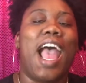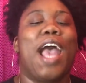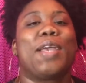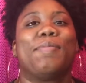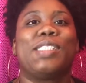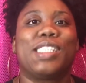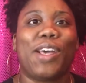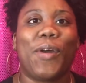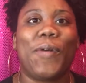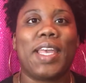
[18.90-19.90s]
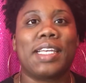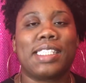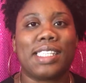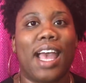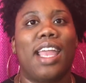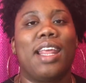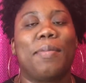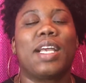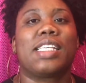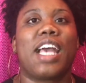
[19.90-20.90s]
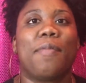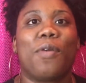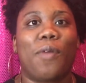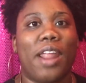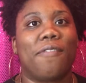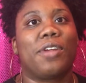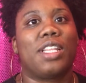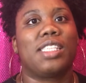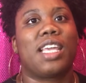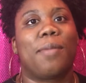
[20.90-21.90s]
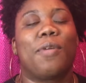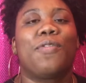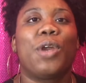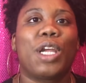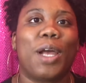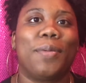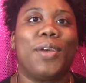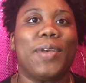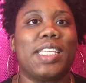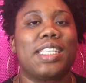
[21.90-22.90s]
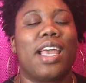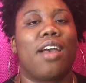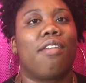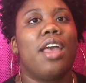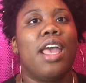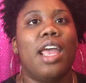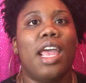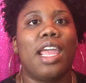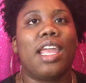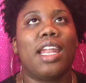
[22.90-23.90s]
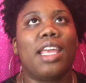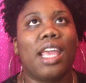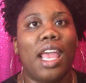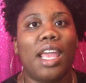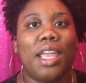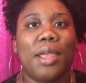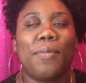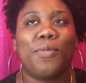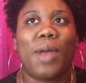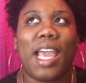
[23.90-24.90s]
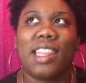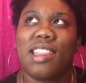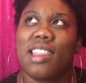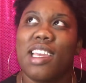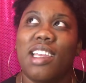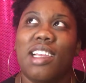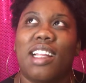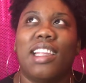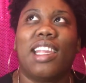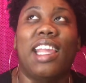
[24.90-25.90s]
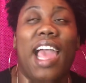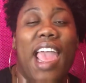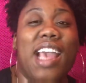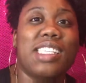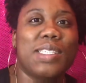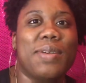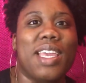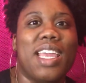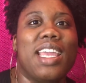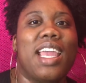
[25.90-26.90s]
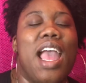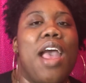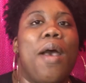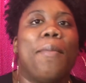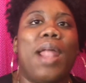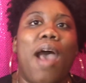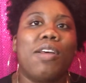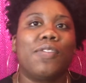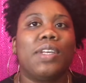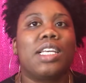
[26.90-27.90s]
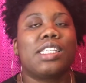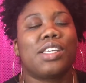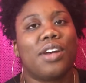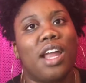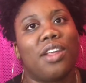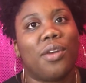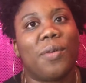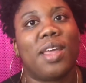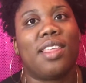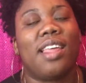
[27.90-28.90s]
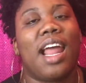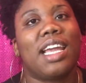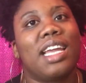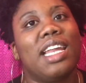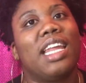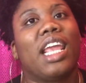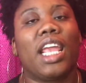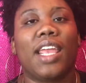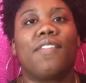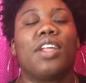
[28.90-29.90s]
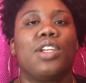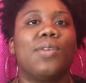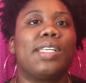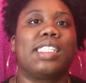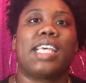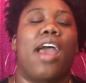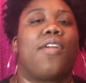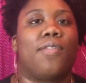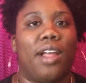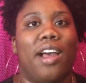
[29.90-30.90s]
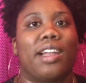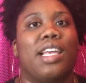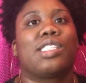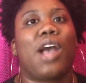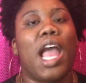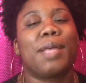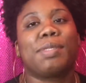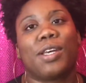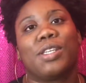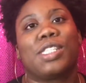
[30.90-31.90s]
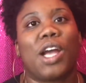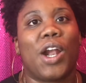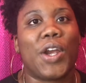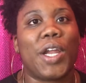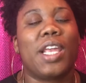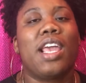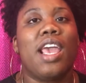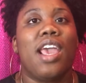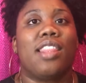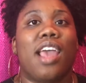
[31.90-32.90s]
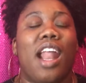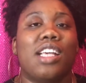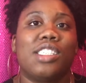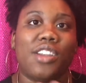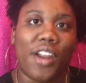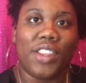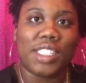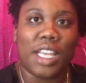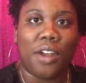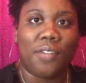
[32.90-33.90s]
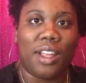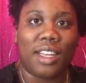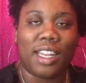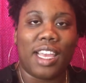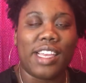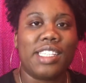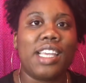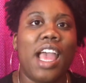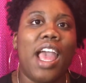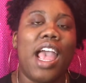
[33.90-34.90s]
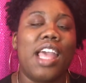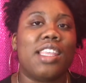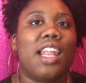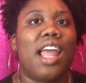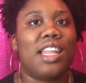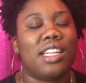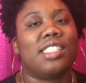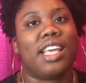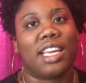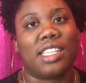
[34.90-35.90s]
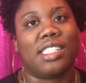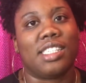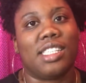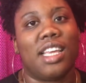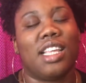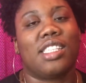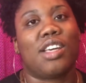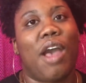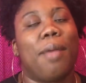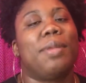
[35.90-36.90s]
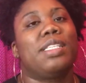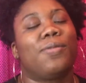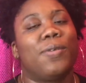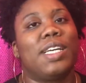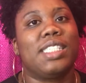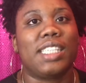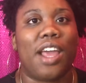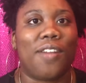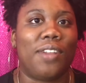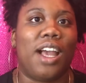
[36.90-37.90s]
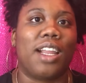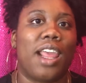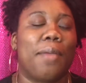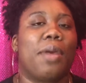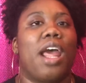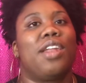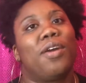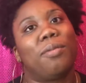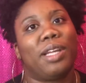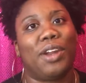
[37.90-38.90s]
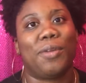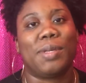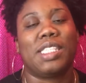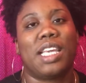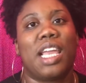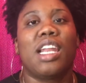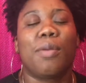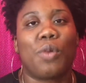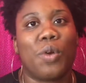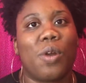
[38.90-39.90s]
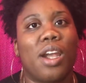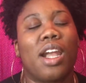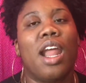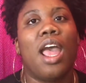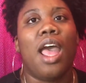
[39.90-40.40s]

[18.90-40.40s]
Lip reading: I am so excited because I've been waiting for this camera for a couple of weeks now, and it came I think last week, but I was feeling so under the weather that I couldn't even do a Saturday vlog day. So I am so sorry that I started the Saturday vlog days and then I didn't stay consistent. So I missed one Saturday vlog day, but I don't plan on missing any more.